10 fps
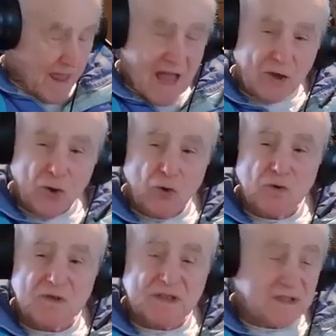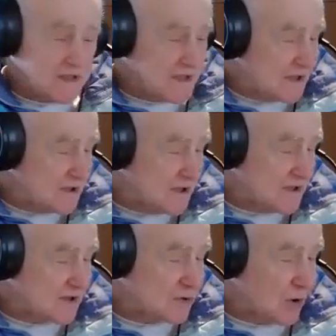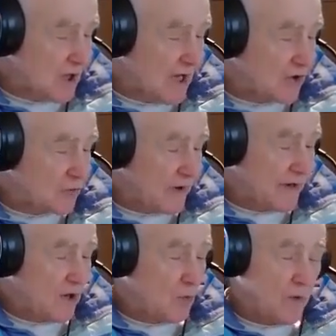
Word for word: and use these sessions as sort of like training